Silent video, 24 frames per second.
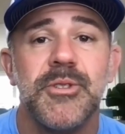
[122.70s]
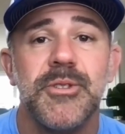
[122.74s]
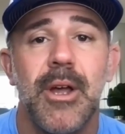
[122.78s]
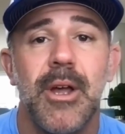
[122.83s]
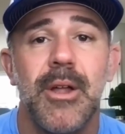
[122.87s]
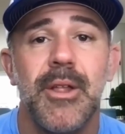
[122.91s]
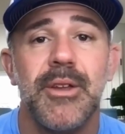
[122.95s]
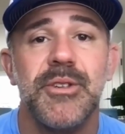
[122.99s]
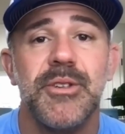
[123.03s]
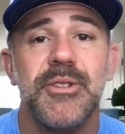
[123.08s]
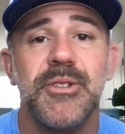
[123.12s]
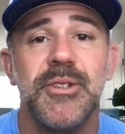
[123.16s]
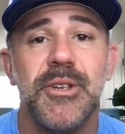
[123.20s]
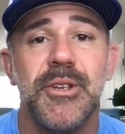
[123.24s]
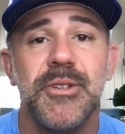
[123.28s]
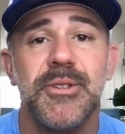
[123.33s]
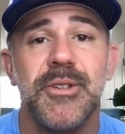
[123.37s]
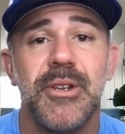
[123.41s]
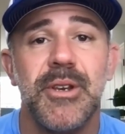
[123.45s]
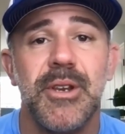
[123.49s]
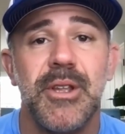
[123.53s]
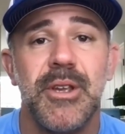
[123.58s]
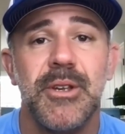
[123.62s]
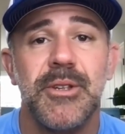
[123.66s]
selling
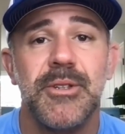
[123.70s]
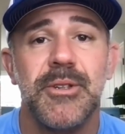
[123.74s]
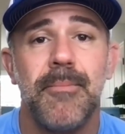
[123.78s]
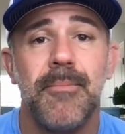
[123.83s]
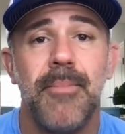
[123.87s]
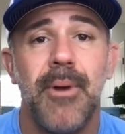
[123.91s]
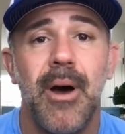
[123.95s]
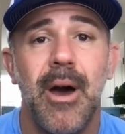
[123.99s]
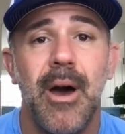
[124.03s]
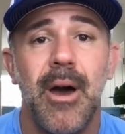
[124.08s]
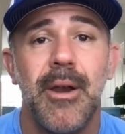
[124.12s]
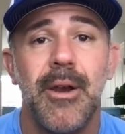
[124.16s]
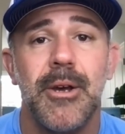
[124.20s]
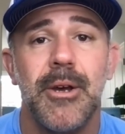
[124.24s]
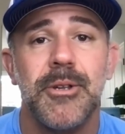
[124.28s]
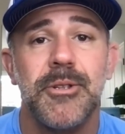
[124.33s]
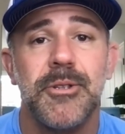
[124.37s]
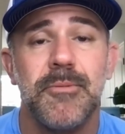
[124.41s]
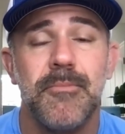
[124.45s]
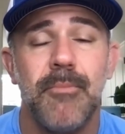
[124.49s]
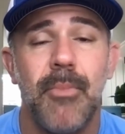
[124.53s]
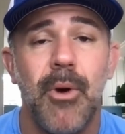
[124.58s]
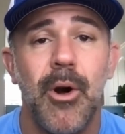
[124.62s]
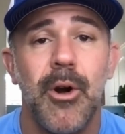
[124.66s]
season is upon
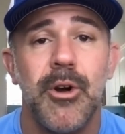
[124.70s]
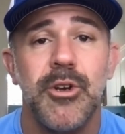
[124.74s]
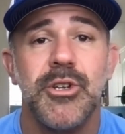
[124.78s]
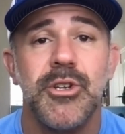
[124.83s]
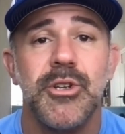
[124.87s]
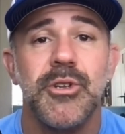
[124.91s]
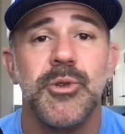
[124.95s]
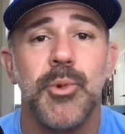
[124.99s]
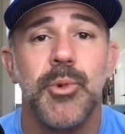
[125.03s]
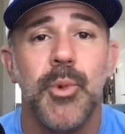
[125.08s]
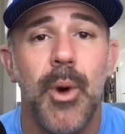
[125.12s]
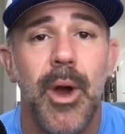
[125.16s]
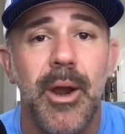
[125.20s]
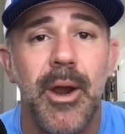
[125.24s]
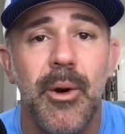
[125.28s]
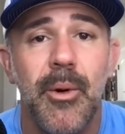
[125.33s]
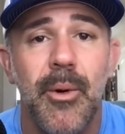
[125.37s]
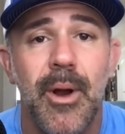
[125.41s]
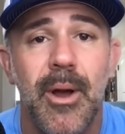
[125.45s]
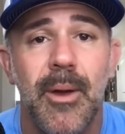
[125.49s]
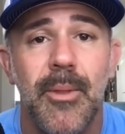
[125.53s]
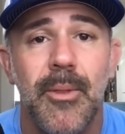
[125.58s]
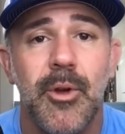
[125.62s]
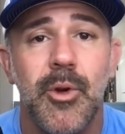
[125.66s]
us. March is right
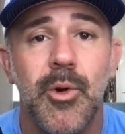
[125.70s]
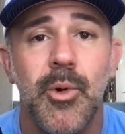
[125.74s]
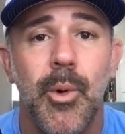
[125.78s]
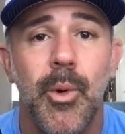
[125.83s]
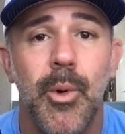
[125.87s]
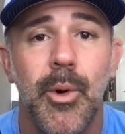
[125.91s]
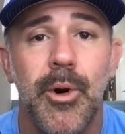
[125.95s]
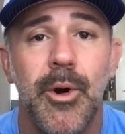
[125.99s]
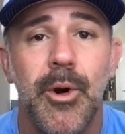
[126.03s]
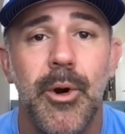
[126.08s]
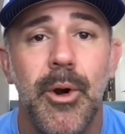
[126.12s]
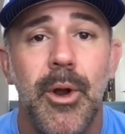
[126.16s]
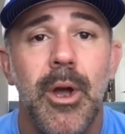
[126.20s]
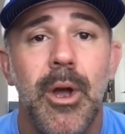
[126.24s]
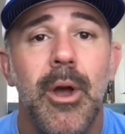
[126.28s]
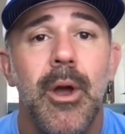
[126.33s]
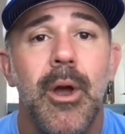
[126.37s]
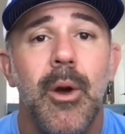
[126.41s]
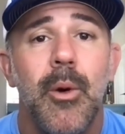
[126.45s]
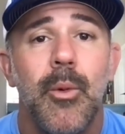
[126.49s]
around the corner.